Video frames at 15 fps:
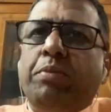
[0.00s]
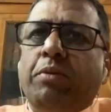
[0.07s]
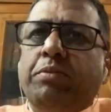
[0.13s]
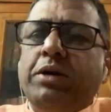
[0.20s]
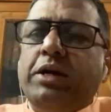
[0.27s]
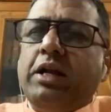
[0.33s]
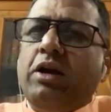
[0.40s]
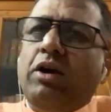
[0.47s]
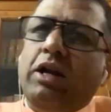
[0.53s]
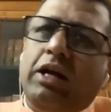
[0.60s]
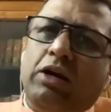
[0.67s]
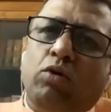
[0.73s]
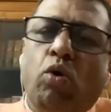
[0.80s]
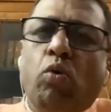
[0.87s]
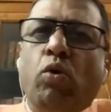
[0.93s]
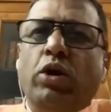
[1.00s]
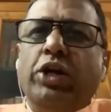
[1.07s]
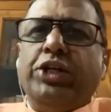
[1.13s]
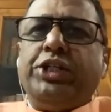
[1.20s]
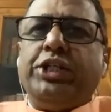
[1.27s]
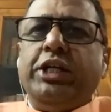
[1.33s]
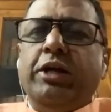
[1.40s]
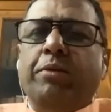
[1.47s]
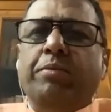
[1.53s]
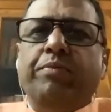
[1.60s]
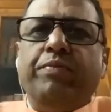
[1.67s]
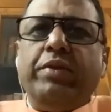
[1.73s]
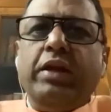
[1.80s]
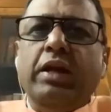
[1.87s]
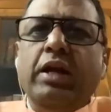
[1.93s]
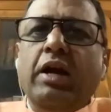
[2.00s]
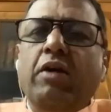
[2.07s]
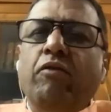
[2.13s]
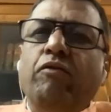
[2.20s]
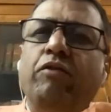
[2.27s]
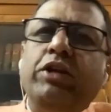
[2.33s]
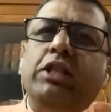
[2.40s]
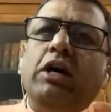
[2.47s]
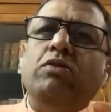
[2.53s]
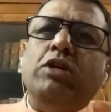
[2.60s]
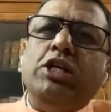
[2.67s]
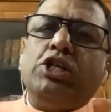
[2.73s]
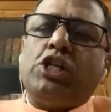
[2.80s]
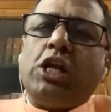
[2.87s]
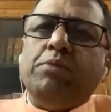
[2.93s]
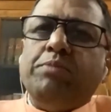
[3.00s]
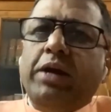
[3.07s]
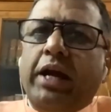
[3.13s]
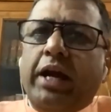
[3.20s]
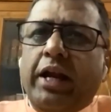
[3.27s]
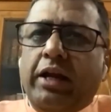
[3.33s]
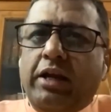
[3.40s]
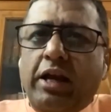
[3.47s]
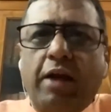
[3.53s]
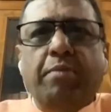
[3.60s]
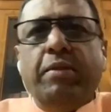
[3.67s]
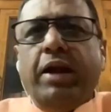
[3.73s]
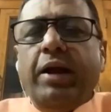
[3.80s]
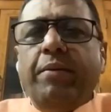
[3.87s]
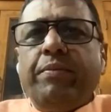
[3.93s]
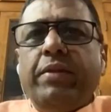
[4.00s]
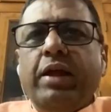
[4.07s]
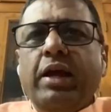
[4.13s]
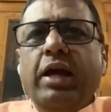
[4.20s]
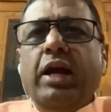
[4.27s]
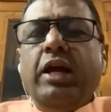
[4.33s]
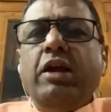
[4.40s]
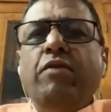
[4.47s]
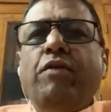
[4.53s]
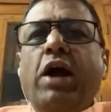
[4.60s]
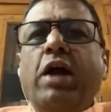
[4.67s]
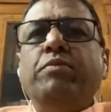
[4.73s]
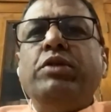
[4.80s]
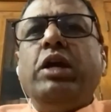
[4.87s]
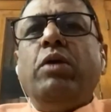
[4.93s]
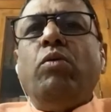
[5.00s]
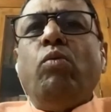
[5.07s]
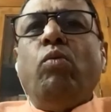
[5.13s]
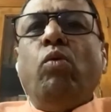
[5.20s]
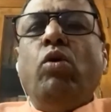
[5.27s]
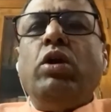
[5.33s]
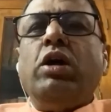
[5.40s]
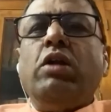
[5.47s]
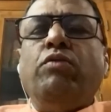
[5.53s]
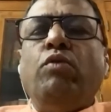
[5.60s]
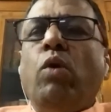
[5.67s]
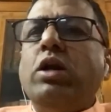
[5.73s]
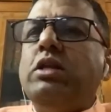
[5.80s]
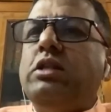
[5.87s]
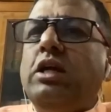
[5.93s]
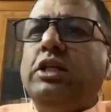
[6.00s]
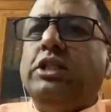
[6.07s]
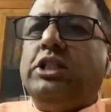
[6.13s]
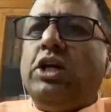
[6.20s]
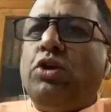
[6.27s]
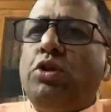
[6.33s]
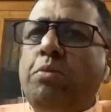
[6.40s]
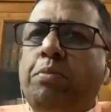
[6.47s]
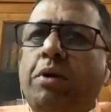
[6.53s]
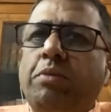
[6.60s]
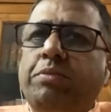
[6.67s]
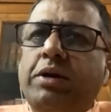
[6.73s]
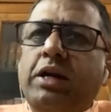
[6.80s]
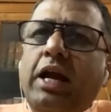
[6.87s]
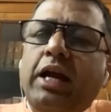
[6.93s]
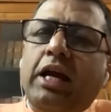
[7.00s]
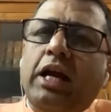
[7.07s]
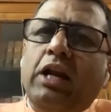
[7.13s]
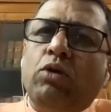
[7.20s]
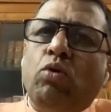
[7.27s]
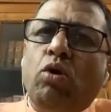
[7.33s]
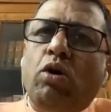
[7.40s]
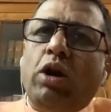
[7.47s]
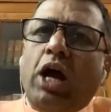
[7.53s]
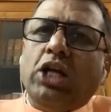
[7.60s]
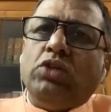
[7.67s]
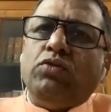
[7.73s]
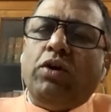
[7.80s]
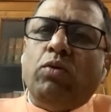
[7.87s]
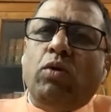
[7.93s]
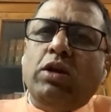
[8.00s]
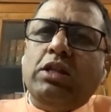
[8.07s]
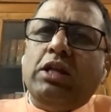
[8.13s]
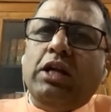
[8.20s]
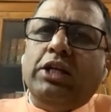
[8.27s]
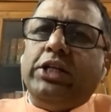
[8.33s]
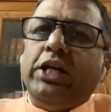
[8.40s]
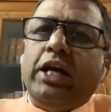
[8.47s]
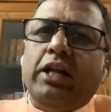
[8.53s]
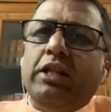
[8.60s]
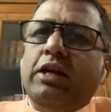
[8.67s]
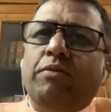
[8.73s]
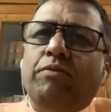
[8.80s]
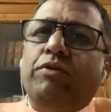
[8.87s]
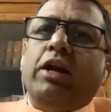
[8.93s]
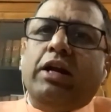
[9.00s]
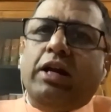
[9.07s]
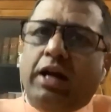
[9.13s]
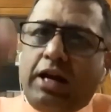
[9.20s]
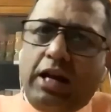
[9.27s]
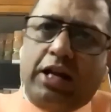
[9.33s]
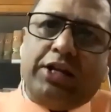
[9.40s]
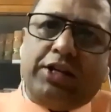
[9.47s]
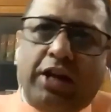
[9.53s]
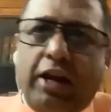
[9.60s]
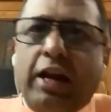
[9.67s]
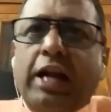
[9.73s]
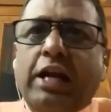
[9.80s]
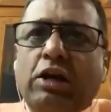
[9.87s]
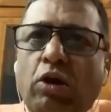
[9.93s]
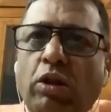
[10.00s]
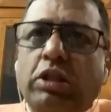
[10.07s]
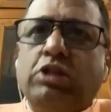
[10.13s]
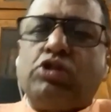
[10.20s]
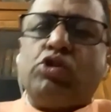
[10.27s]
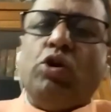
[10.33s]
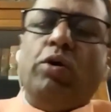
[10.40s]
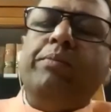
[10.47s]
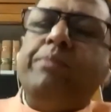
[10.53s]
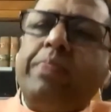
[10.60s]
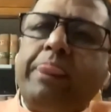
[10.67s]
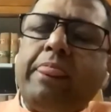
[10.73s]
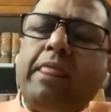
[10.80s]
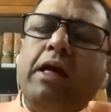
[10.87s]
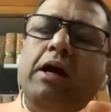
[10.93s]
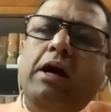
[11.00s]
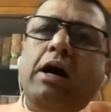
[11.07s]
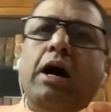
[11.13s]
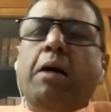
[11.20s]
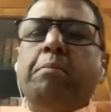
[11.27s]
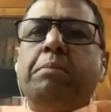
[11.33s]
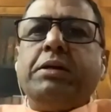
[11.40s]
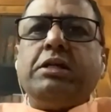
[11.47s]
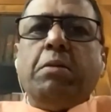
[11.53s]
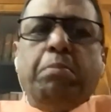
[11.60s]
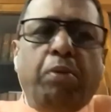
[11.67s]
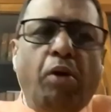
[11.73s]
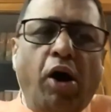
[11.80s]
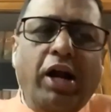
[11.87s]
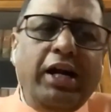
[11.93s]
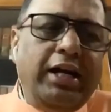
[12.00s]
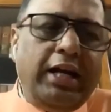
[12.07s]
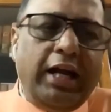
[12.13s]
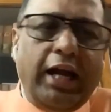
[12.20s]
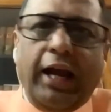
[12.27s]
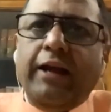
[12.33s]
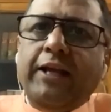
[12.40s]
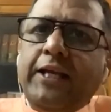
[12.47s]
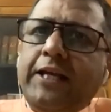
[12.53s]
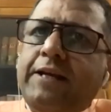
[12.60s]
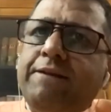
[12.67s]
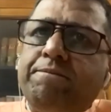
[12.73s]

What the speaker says: property or a co-ownership without disturbing it. Namely, if I am the owner of 1/3 share of the property, I can go and ask for 1/3 share of the, for a declaratory right also. But the point is,